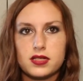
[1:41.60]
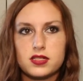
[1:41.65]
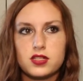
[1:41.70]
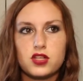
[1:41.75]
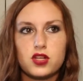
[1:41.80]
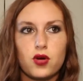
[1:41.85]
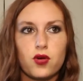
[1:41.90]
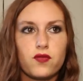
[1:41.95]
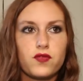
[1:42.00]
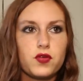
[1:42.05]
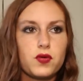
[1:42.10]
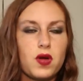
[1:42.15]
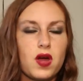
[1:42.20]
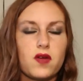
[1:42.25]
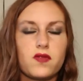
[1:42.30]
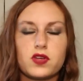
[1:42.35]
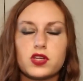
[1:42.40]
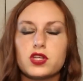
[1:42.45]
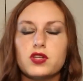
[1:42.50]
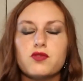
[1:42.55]
you know, if you
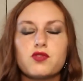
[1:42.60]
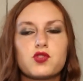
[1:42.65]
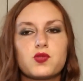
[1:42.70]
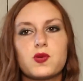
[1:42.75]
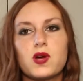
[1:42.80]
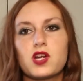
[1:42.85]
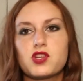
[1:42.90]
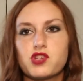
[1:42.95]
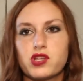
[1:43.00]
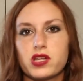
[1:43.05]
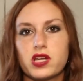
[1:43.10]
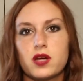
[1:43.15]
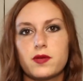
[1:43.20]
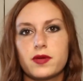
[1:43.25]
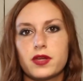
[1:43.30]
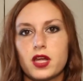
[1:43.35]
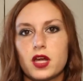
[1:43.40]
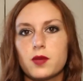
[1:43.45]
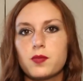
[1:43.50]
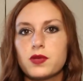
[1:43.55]
have a huge project
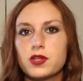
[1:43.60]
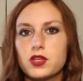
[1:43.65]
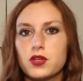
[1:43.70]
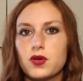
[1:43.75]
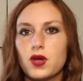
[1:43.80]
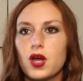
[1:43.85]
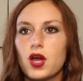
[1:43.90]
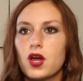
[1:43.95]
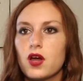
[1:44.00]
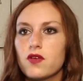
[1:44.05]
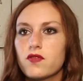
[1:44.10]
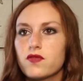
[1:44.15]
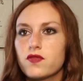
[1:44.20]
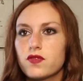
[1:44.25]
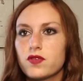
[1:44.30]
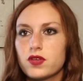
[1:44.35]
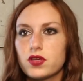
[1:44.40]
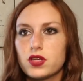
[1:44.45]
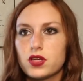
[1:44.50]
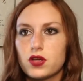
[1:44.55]
coming up and you have,
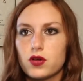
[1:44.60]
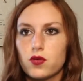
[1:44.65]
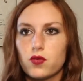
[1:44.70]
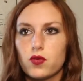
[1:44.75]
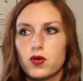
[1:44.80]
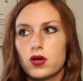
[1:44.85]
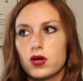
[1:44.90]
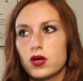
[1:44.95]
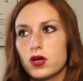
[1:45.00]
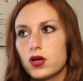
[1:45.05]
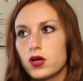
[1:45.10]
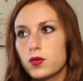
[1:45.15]
you know,